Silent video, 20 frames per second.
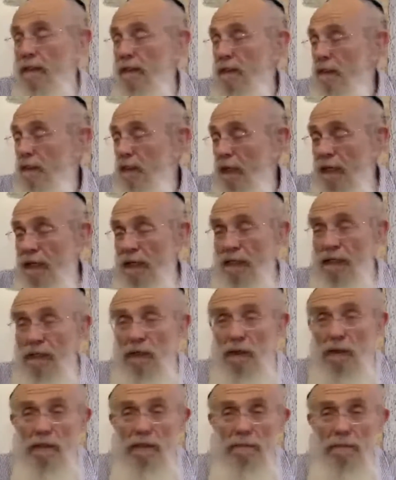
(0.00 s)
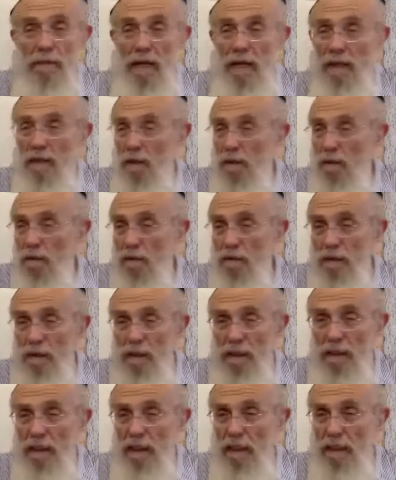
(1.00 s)
There goes my
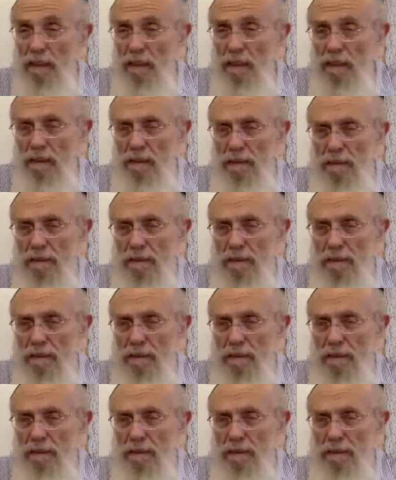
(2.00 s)
loneliness.